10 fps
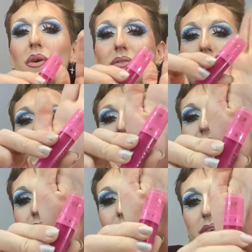I've got this
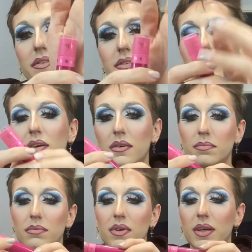Jeffree Star
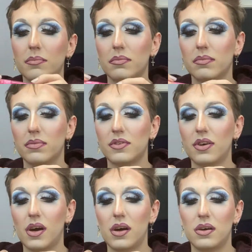Lip
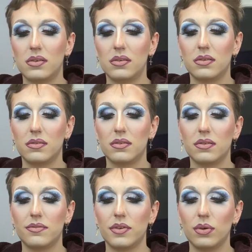Tar
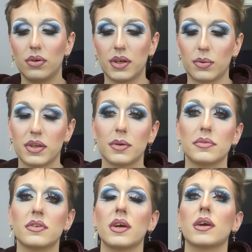Velour Liquid
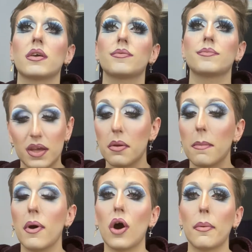Lipstick in
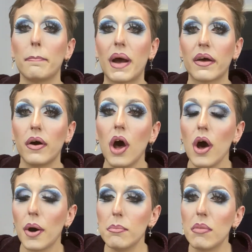
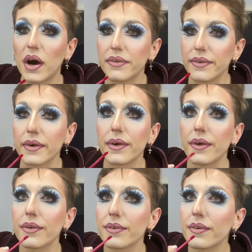
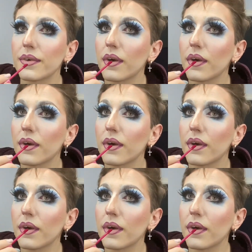Masochist.